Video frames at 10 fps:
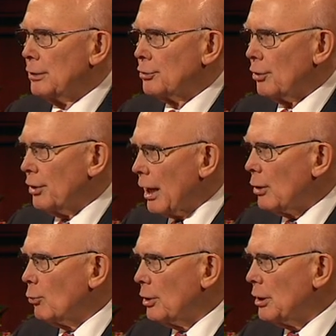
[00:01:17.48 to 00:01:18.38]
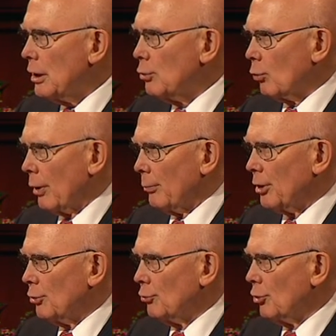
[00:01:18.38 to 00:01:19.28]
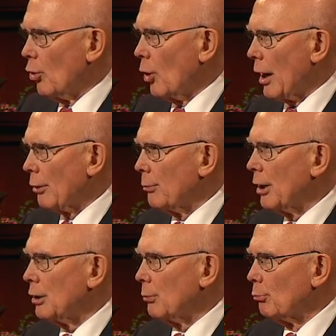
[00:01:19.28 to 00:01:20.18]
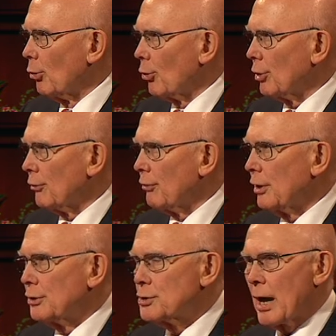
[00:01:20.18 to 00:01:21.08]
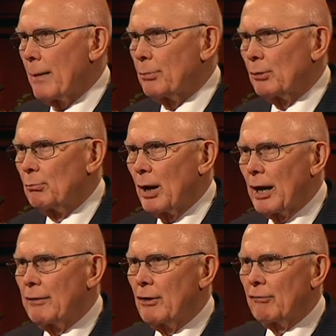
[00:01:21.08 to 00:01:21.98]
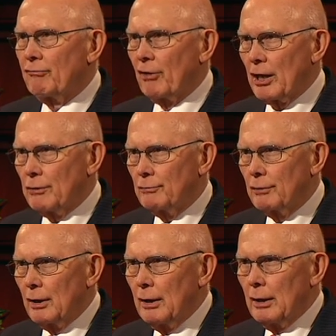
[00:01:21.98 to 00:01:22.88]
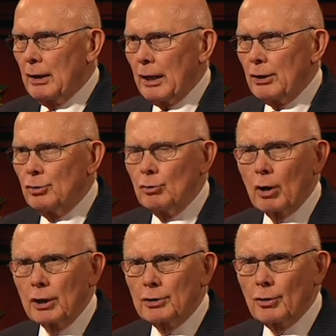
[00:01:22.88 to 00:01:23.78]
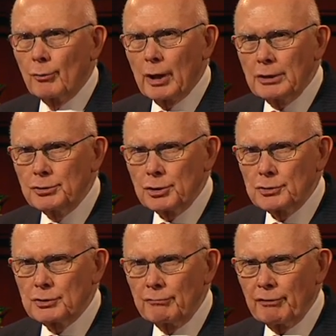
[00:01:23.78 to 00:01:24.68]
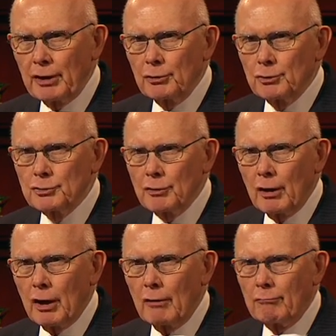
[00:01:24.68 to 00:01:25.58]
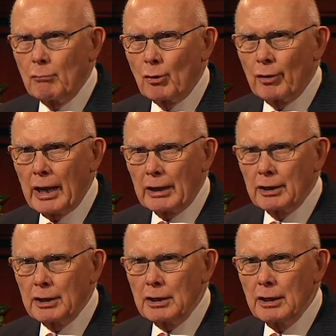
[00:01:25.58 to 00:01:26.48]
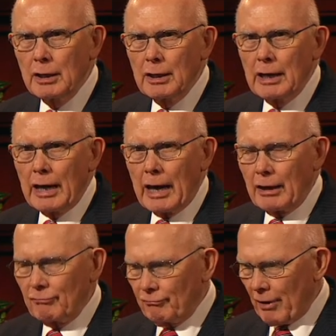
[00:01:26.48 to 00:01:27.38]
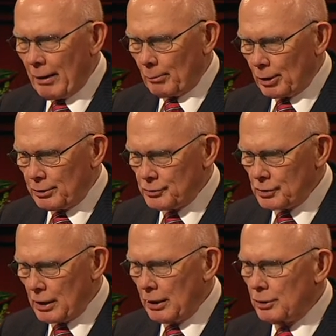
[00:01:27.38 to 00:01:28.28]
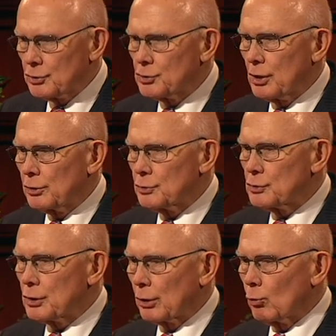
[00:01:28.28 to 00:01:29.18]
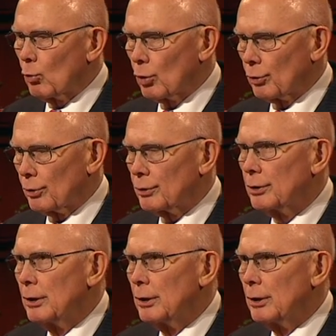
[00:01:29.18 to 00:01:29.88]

Today, we need women who know how to make important things happen by their faith and who are courageous defenders of morality and families in a sin sick world.